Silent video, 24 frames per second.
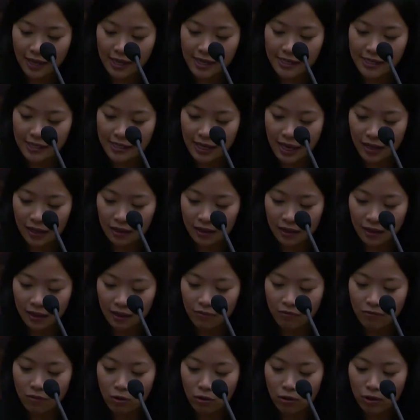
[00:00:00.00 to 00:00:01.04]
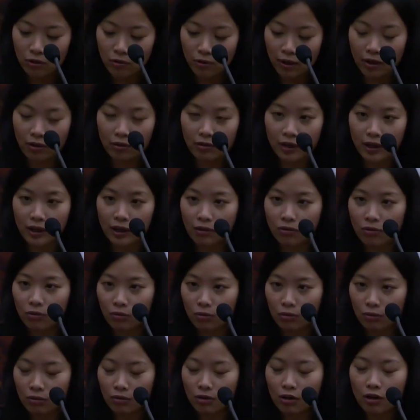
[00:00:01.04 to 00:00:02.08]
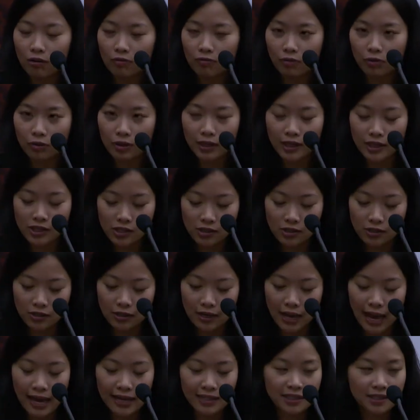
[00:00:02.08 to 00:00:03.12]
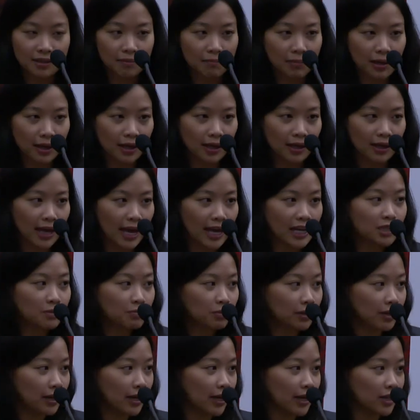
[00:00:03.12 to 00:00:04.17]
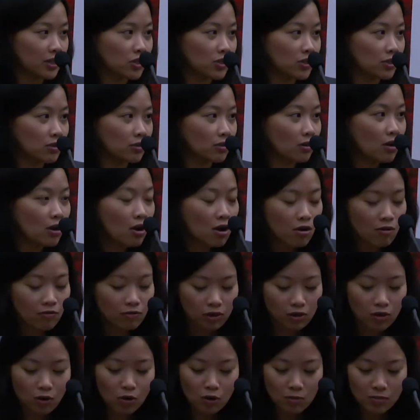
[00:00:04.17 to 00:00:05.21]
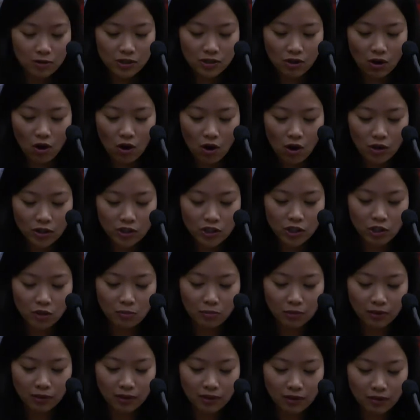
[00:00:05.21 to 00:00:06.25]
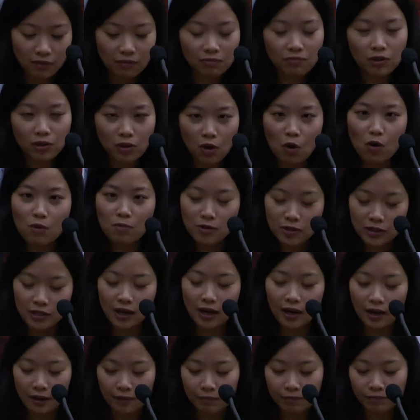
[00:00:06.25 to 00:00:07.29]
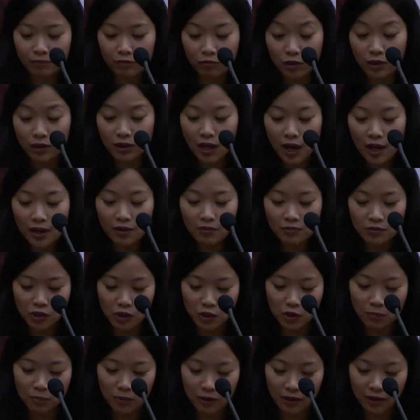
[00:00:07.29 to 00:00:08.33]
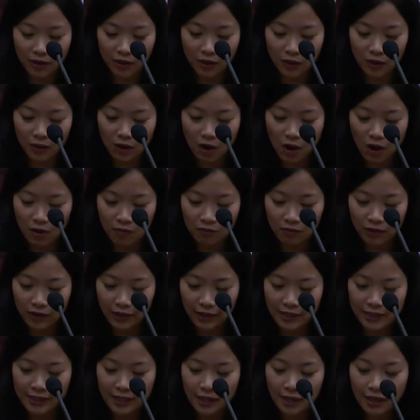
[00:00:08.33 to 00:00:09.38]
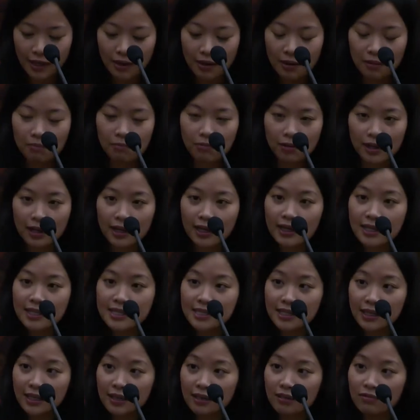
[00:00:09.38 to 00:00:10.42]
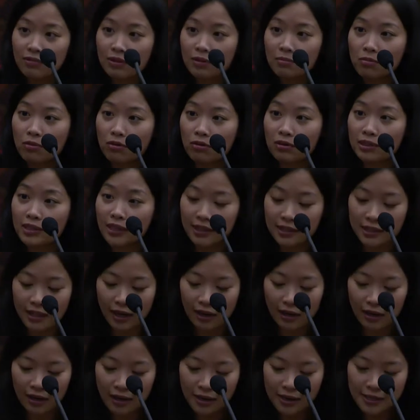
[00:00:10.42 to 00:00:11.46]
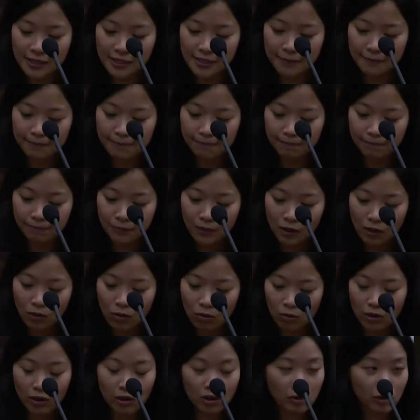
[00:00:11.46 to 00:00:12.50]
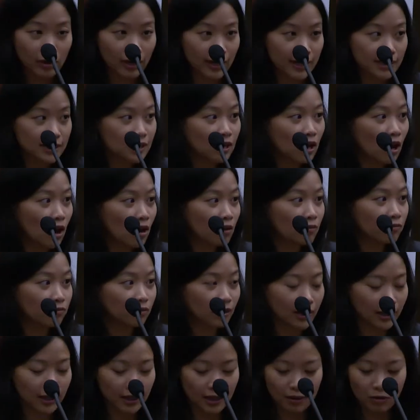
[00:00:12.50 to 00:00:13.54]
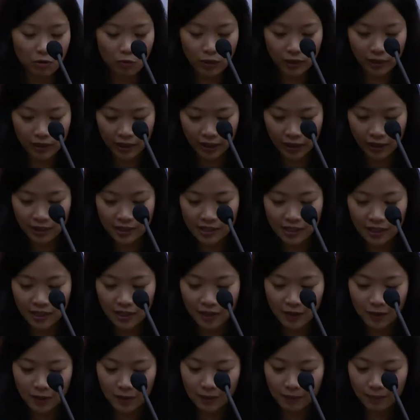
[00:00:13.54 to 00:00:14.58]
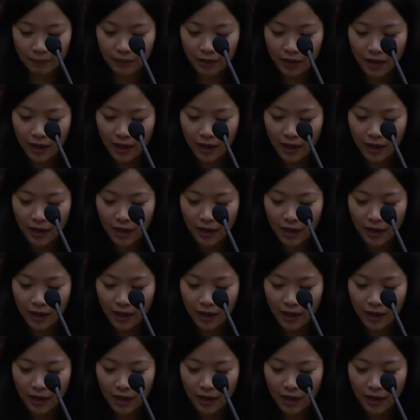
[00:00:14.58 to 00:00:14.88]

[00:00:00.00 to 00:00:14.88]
is that the foregrounding or, of religion as the main explanation for almost all geopolitical, for almost um, for a lot of geopolitical conflicts, breeds even more sectarianism or creates conflict where there is little.